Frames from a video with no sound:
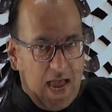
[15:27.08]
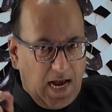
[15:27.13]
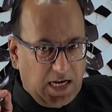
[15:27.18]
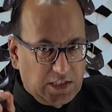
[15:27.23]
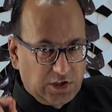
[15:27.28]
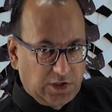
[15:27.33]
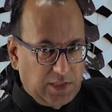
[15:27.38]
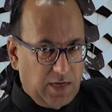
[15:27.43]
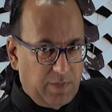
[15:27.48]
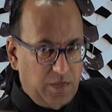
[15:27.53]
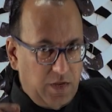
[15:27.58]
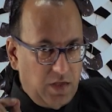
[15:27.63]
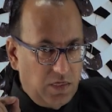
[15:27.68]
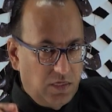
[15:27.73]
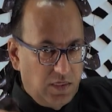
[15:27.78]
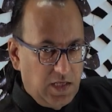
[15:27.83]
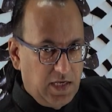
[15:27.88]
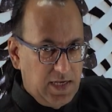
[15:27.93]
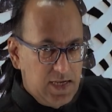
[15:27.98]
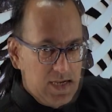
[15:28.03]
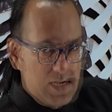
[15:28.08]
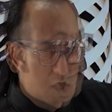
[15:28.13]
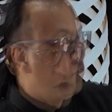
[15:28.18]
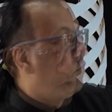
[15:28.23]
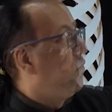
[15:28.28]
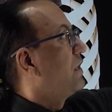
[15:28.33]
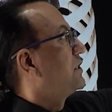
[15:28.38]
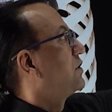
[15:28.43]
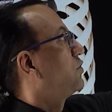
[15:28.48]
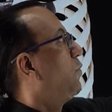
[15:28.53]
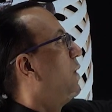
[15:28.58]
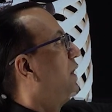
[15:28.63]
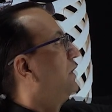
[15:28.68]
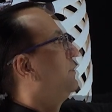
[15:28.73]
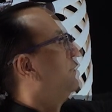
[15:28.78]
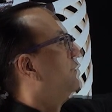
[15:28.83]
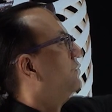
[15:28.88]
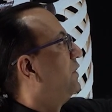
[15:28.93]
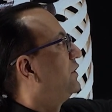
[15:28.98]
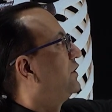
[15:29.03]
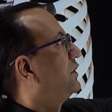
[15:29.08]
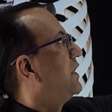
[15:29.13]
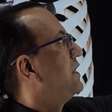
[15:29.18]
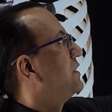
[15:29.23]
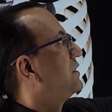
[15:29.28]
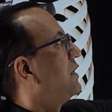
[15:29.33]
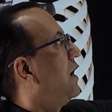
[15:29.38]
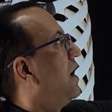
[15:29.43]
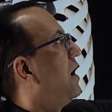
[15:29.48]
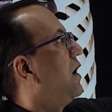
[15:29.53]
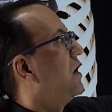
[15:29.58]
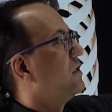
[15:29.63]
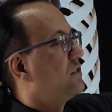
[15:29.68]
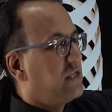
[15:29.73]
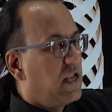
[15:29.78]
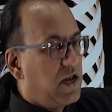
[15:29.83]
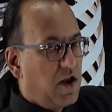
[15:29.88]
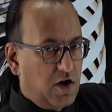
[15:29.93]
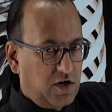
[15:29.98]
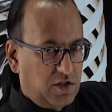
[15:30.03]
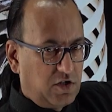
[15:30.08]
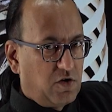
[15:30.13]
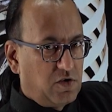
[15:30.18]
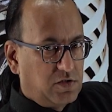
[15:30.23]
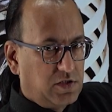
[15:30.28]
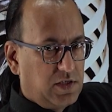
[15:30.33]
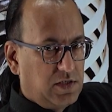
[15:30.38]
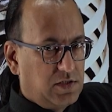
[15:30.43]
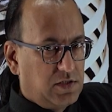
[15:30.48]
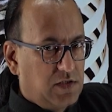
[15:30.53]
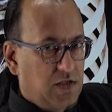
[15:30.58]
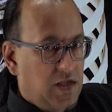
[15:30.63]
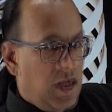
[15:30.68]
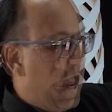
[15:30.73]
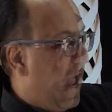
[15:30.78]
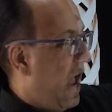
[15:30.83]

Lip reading: except the first one, which is a synarthrosis,